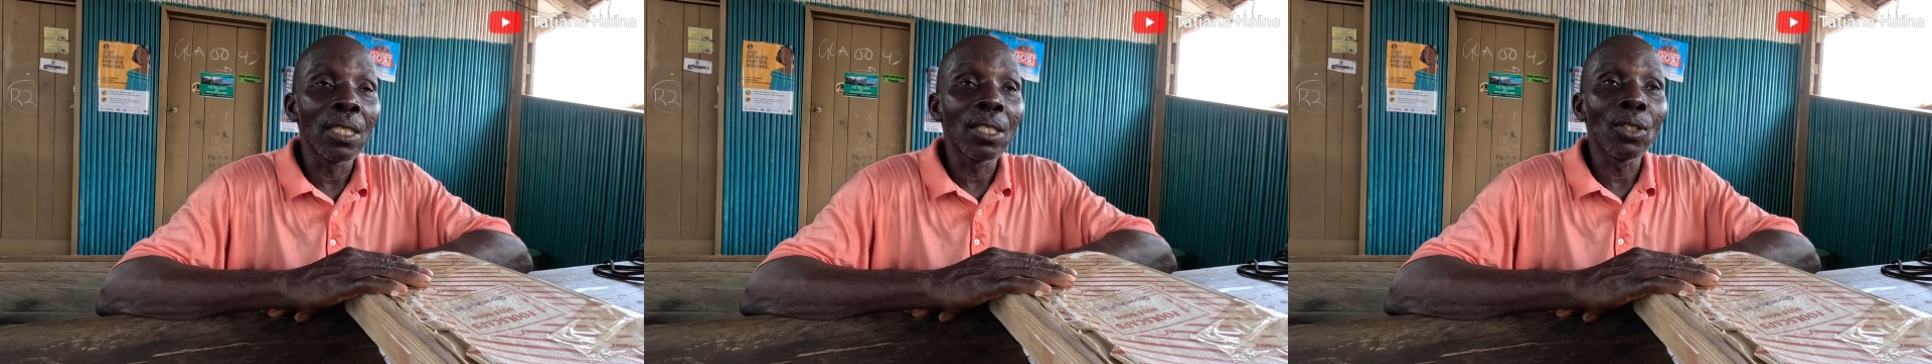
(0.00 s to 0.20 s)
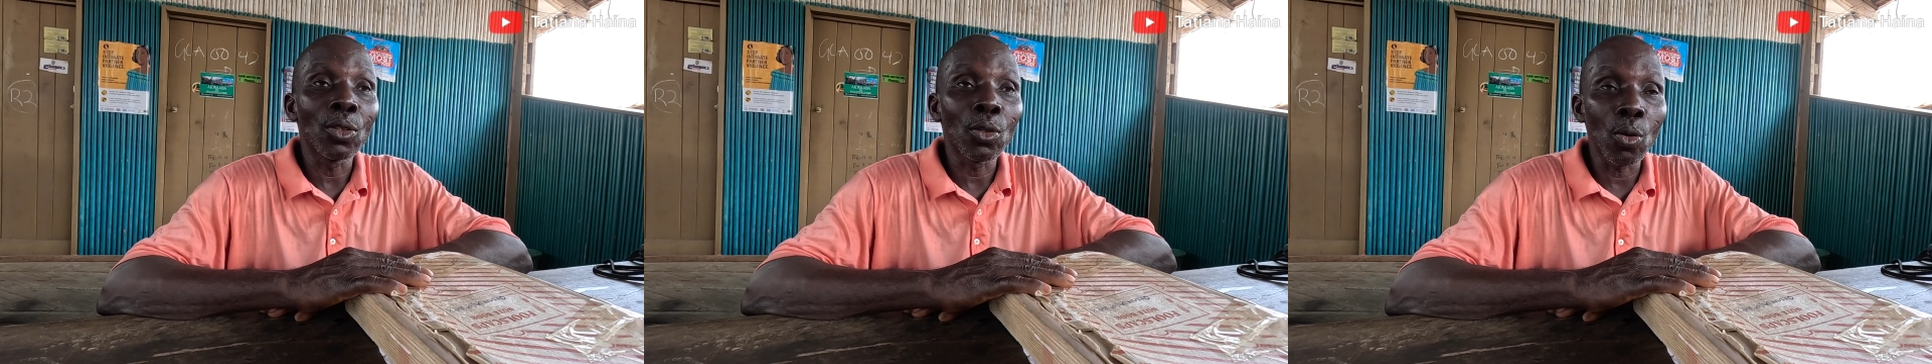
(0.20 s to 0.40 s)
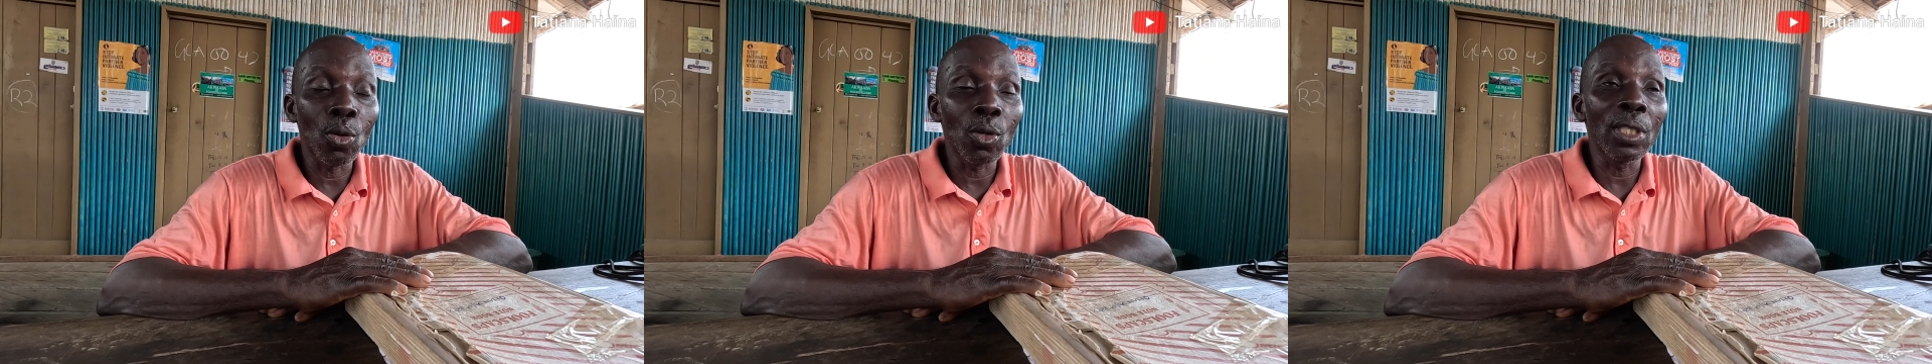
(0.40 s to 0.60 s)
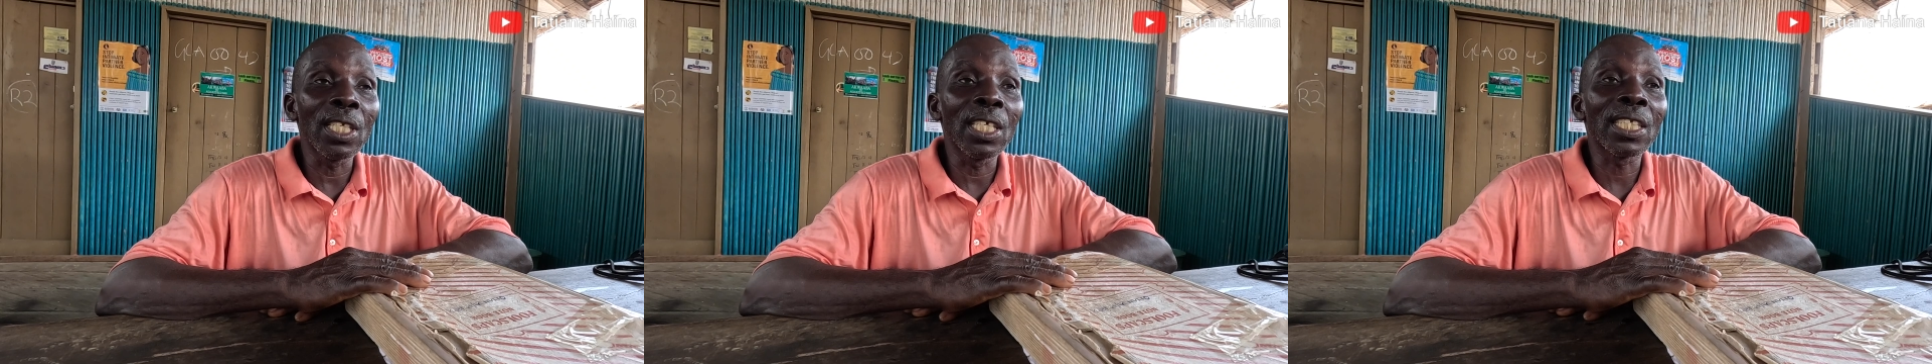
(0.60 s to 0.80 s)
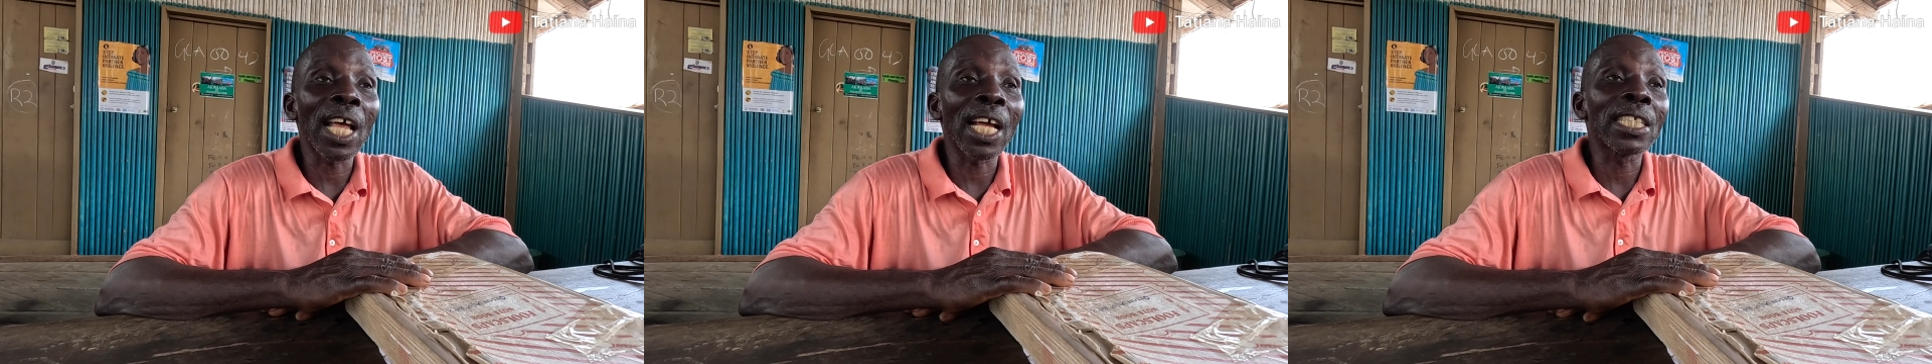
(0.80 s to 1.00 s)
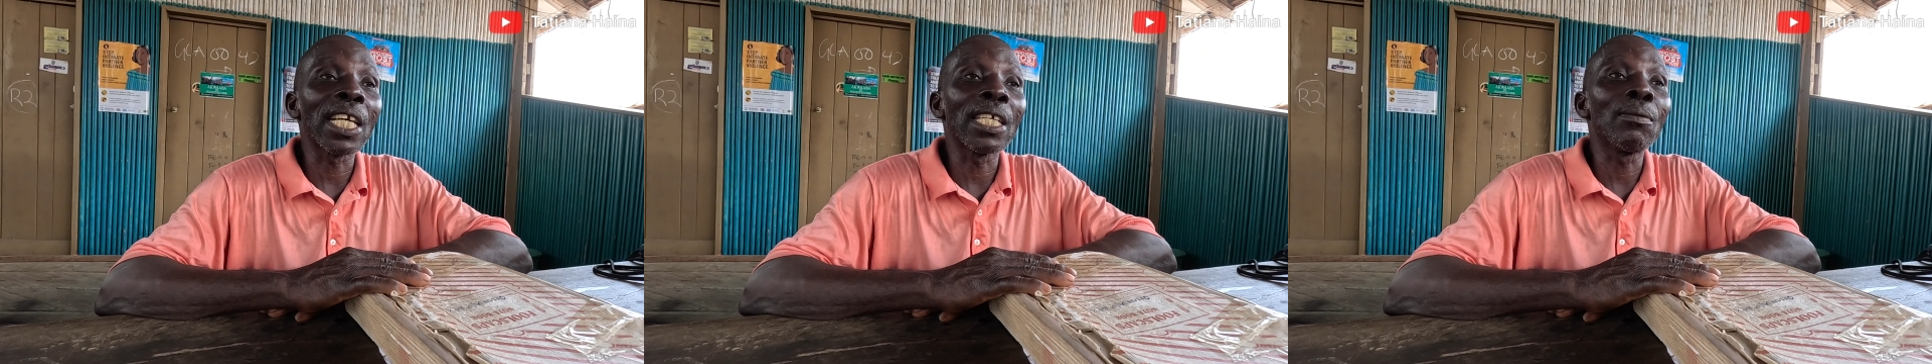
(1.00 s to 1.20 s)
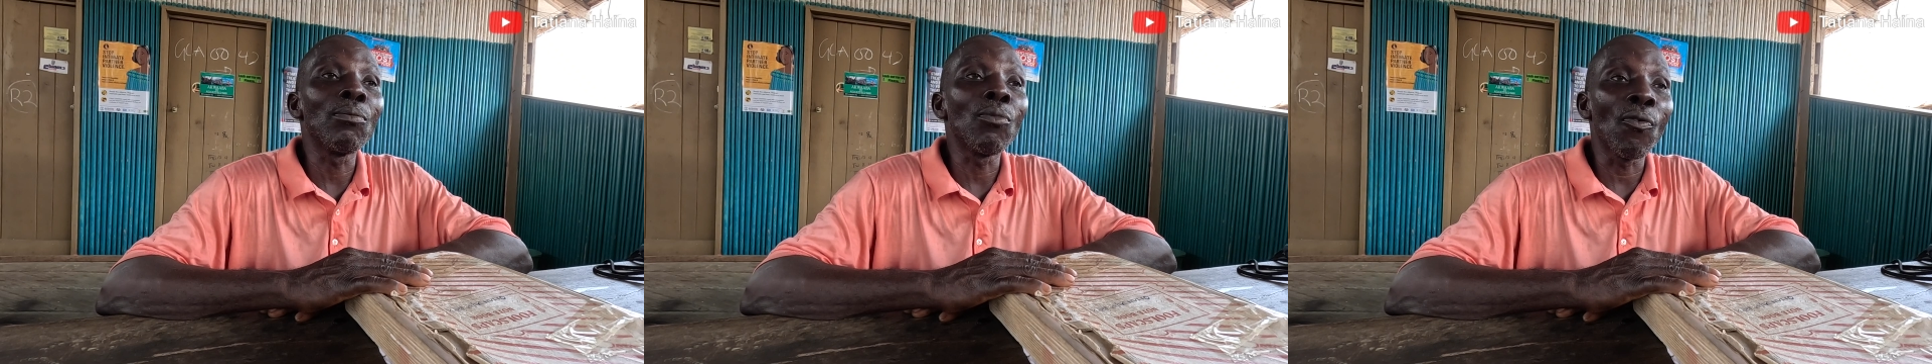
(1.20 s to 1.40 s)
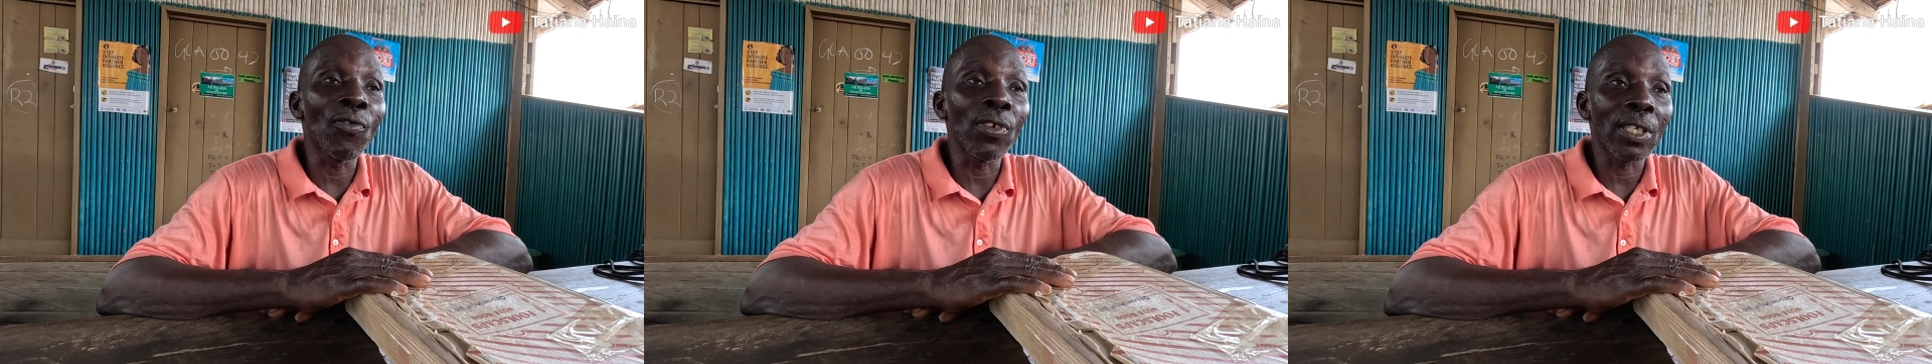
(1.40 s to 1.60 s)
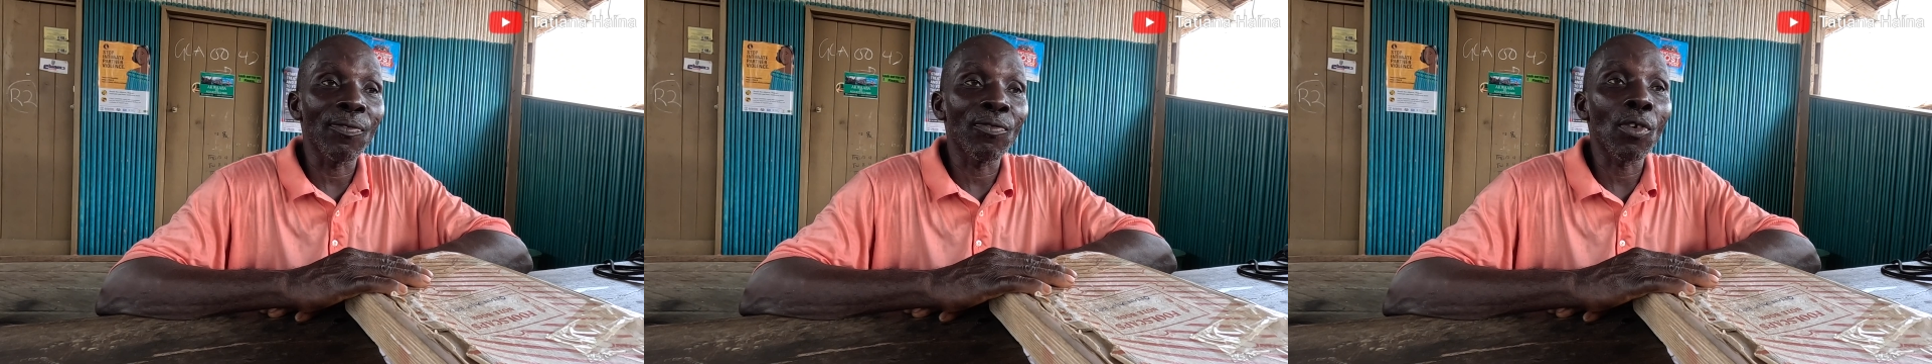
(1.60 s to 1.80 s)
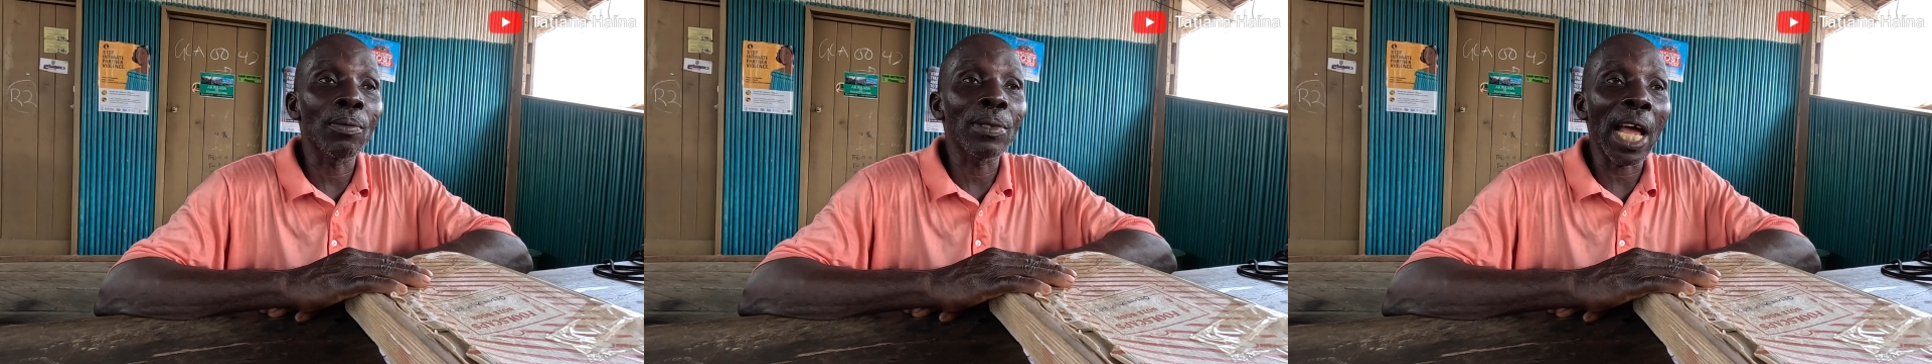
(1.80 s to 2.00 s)
So they started moving
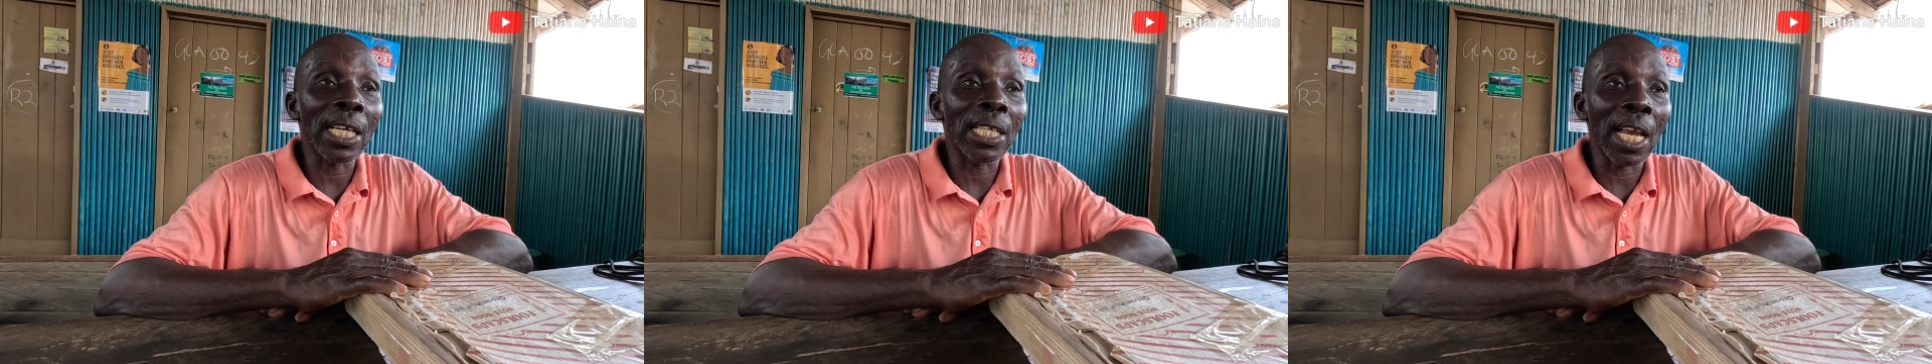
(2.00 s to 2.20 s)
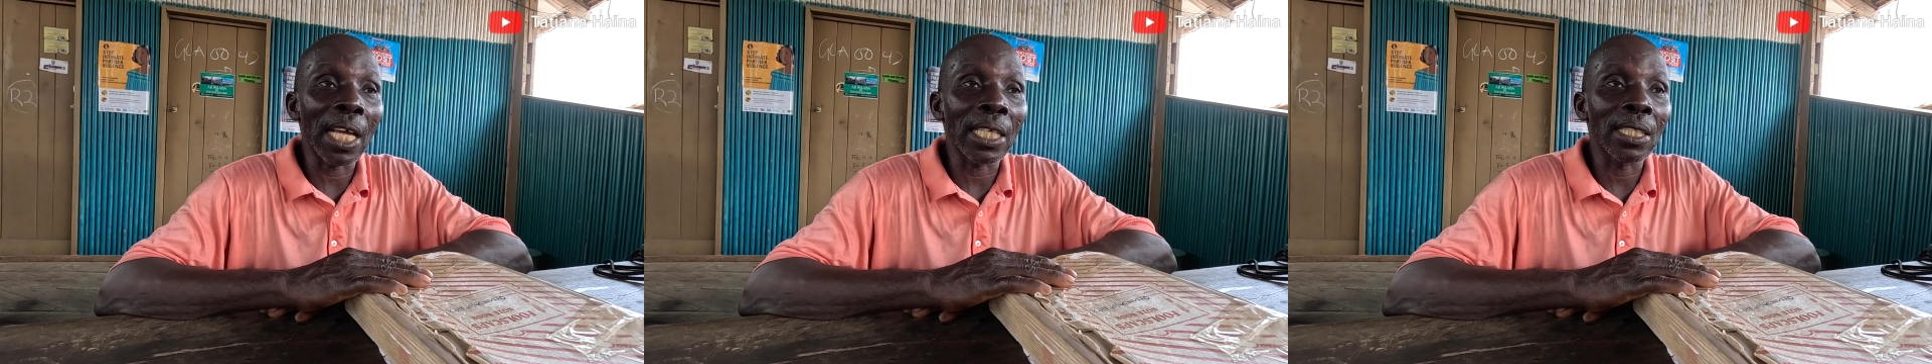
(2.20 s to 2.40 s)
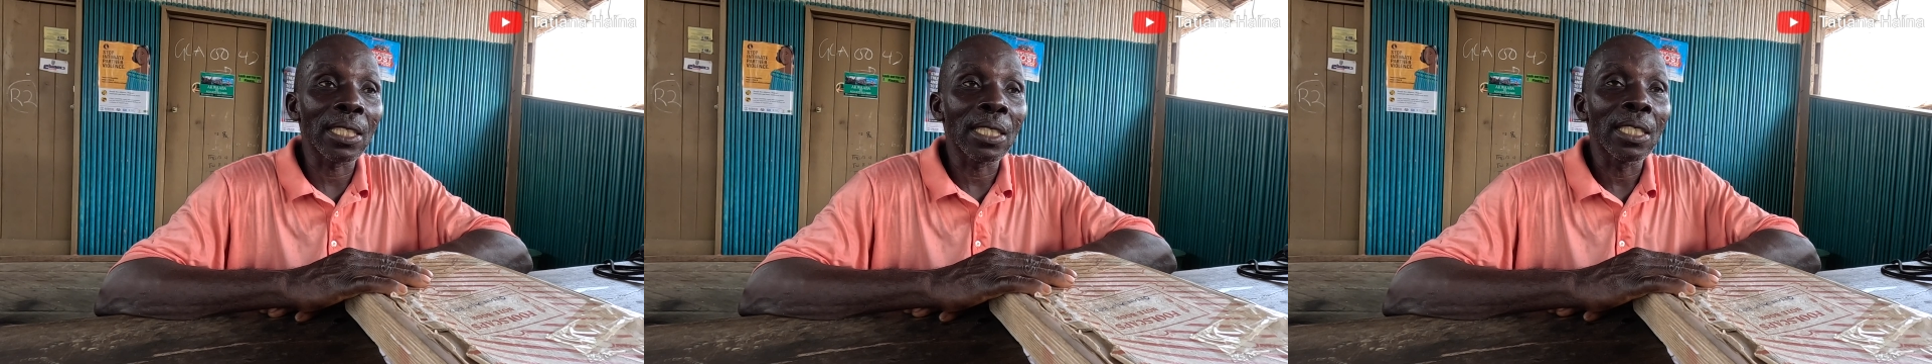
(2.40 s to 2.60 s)
from that land.